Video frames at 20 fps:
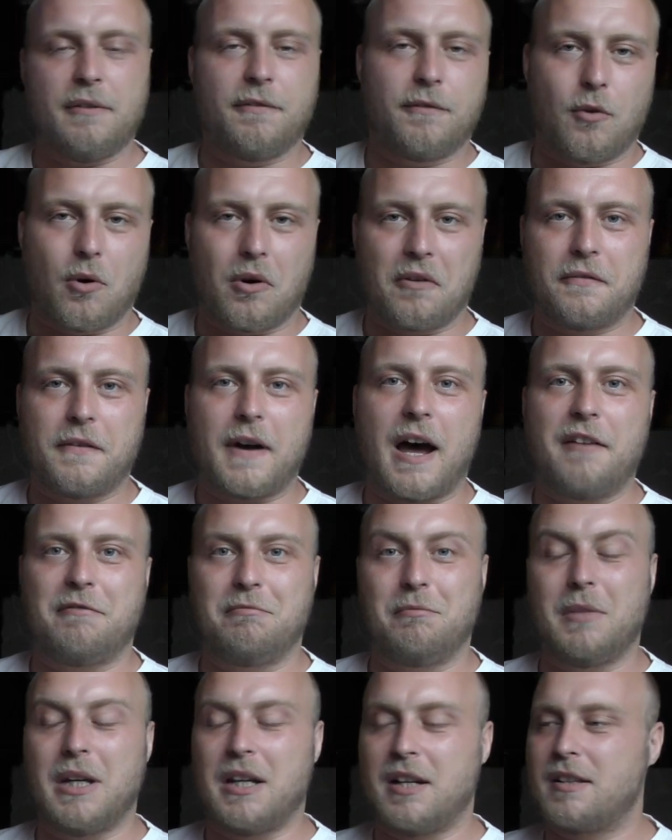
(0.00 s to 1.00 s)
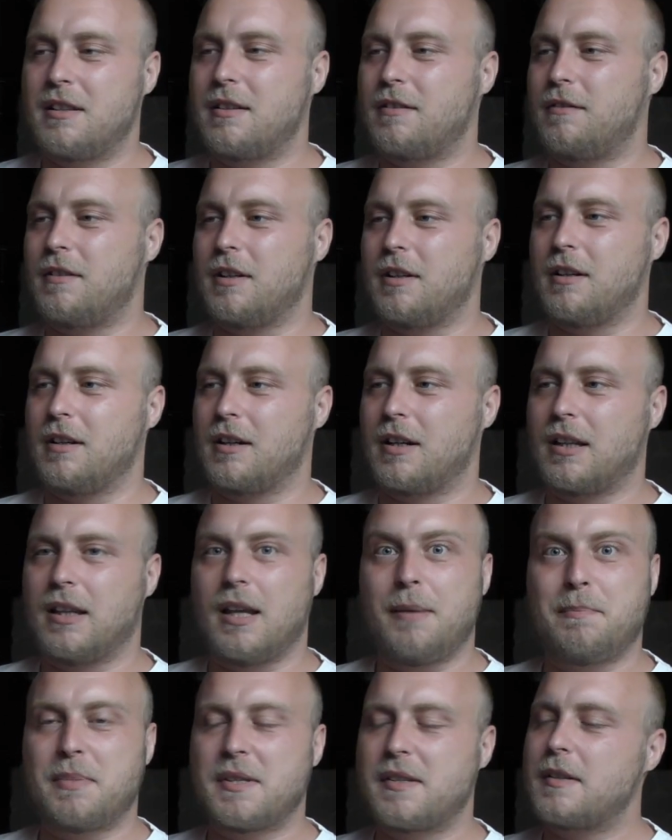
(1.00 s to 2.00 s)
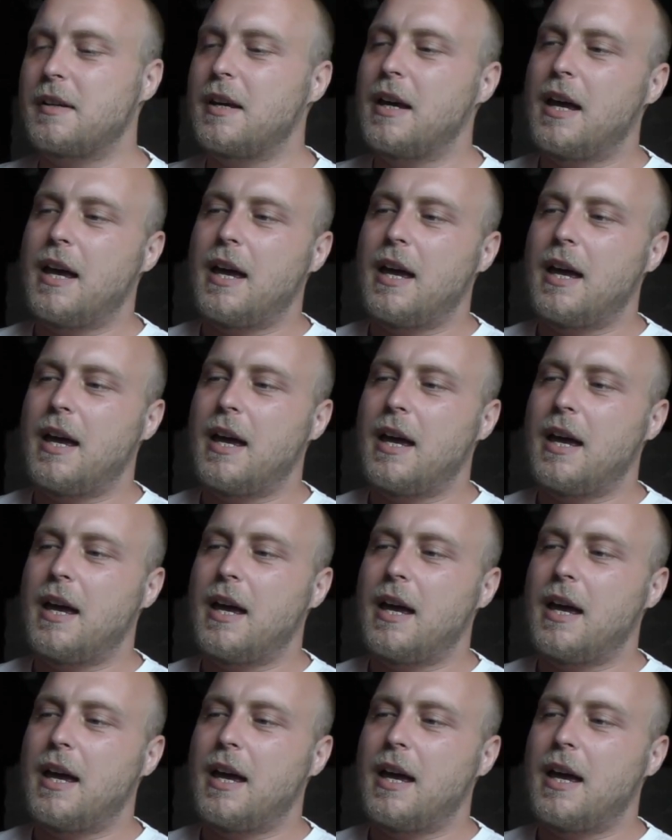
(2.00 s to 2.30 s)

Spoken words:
4, 5 minute clips.